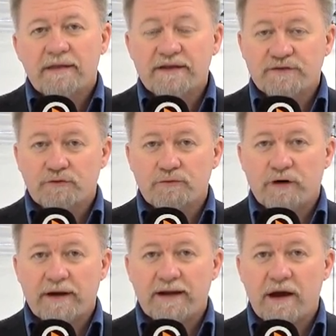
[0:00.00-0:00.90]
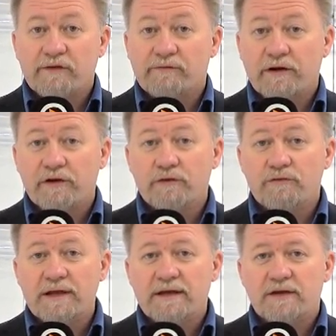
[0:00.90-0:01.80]
This room right now is very
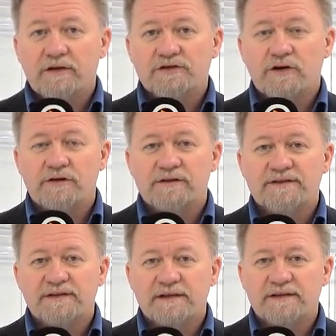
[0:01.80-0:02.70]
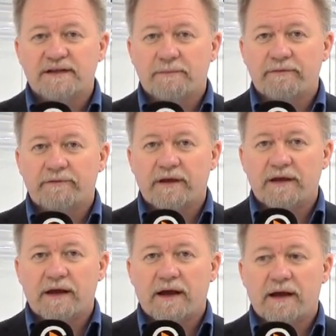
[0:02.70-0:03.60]
unique. You're starting to see some of
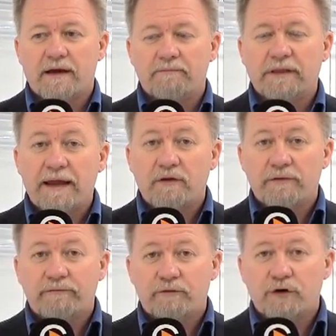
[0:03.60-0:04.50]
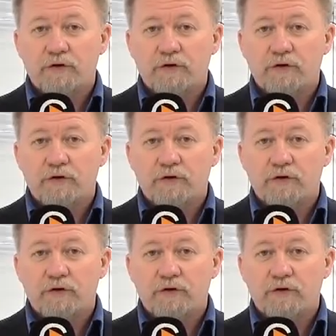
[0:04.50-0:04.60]
the layout of the